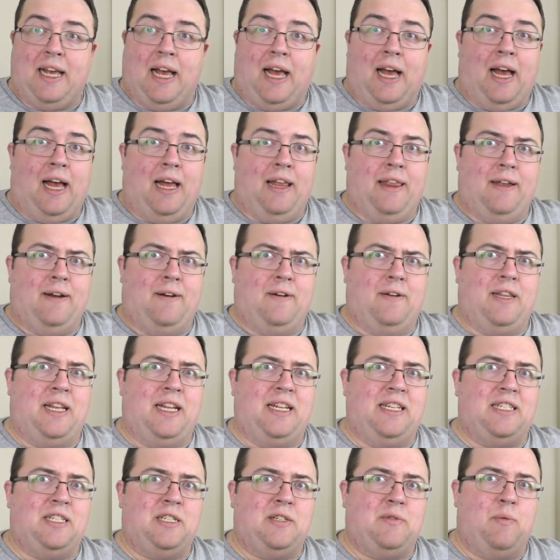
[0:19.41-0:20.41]
There are
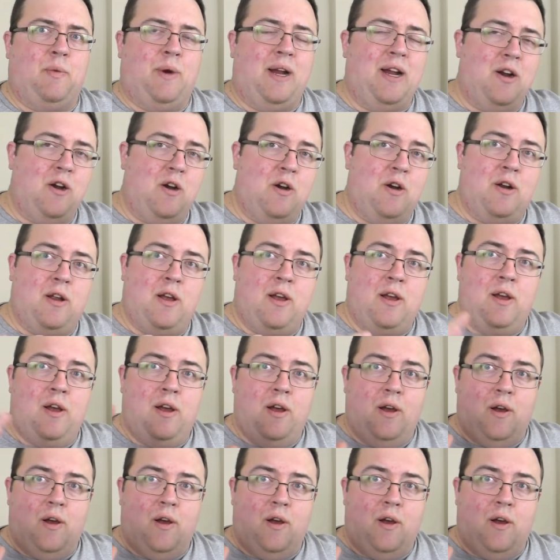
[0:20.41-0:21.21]
these weird